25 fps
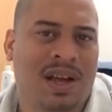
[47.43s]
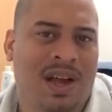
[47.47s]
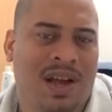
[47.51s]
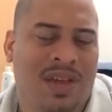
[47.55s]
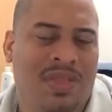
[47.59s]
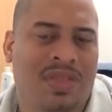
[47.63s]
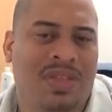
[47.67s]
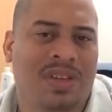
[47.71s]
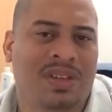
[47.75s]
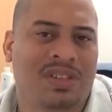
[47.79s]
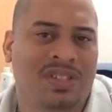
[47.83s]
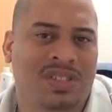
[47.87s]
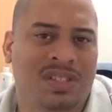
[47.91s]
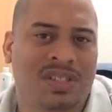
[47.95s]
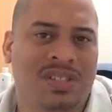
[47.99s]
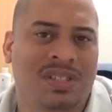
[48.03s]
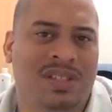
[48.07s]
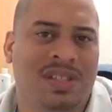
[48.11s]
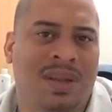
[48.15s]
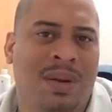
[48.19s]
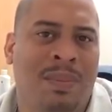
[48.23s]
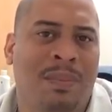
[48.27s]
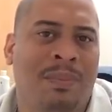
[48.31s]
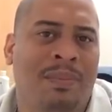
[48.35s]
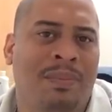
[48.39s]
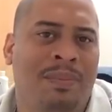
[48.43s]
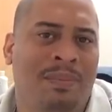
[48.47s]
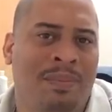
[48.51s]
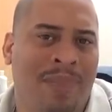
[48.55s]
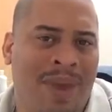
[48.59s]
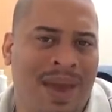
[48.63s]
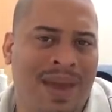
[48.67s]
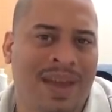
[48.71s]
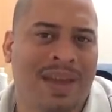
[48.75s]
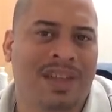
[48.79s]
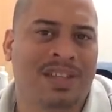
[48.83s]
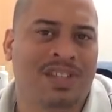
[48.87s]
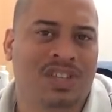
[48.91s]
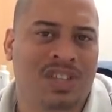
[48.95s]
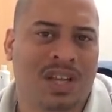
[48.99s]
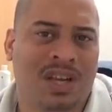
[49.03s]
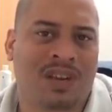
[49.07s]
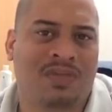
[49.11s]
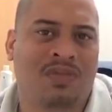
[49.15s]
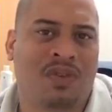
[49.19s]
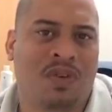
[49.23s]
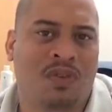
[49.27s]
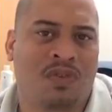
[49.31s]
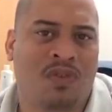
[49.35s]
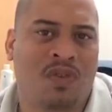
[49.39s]
I think she's the main
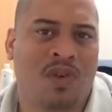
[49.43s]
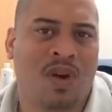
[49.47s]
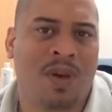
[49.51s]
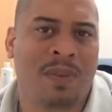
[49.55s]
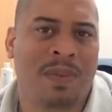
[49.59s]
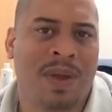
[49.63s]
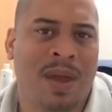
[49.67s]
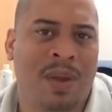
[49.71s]
chick for Floyd